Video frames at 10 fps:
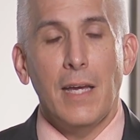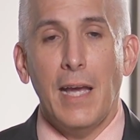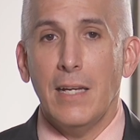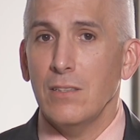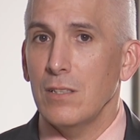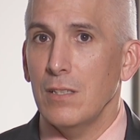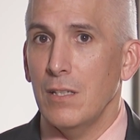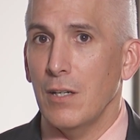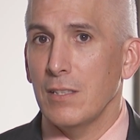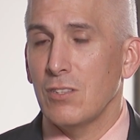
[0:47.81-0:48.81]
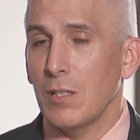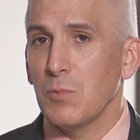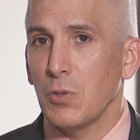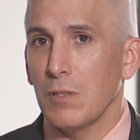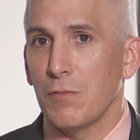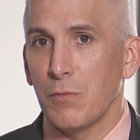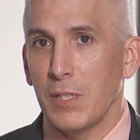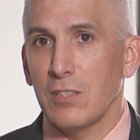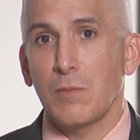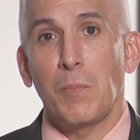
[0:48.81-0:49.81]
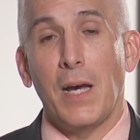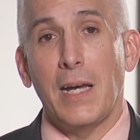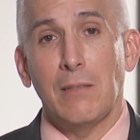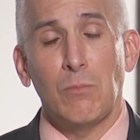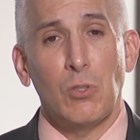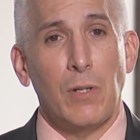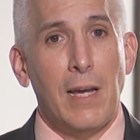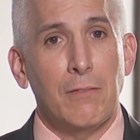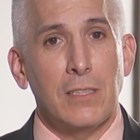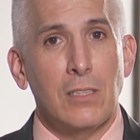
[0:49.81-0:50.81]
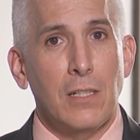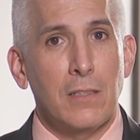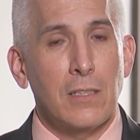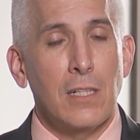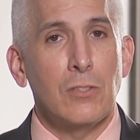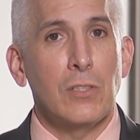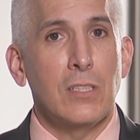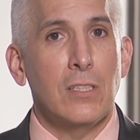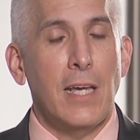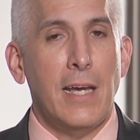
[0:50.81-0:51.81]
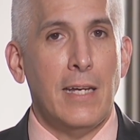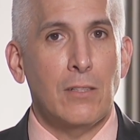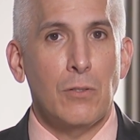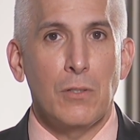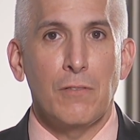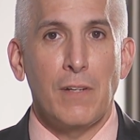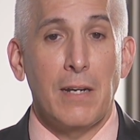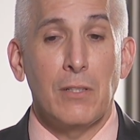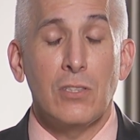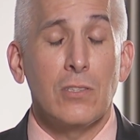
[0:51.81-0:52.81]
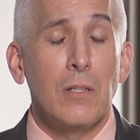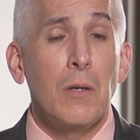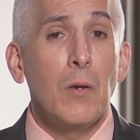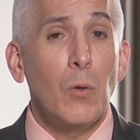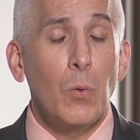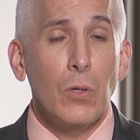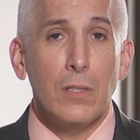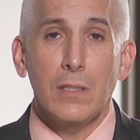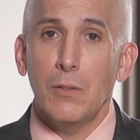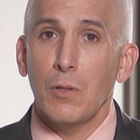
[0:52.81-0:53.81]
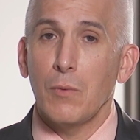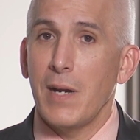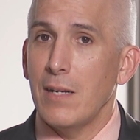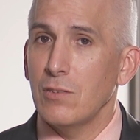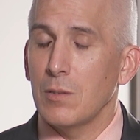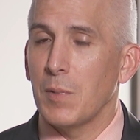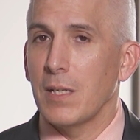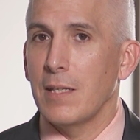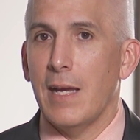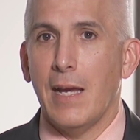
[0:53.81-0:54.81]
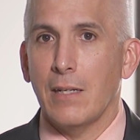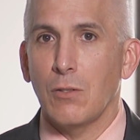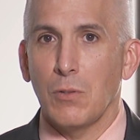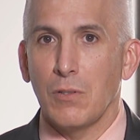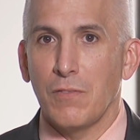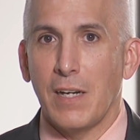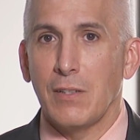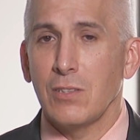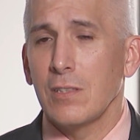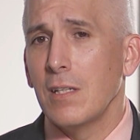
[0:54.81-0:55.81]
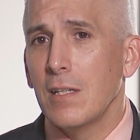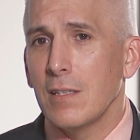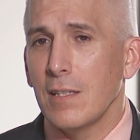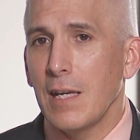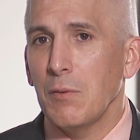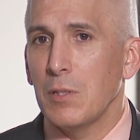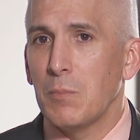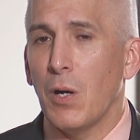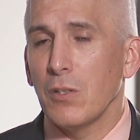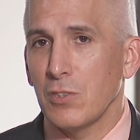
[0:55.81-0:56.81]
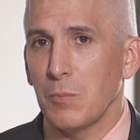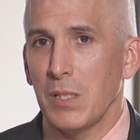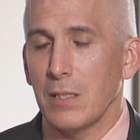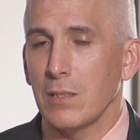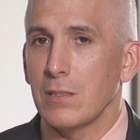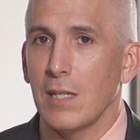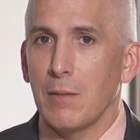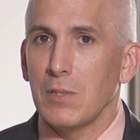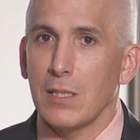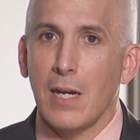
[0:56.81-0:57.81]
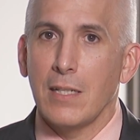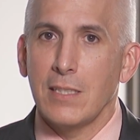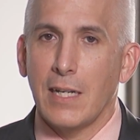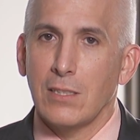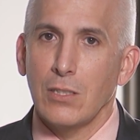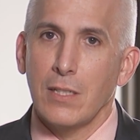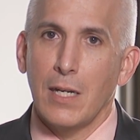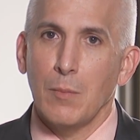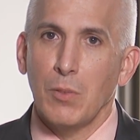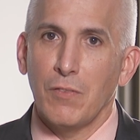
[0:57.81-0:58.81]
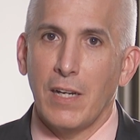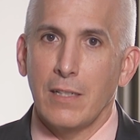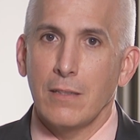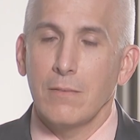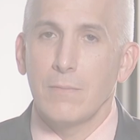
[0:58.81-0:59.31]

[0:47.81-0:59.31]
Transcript: and you're at some sort of risk by traveling to other countries that had coronavirus, or you were around somebody that had coronavirus, then that would also be a good time to contact your care provider.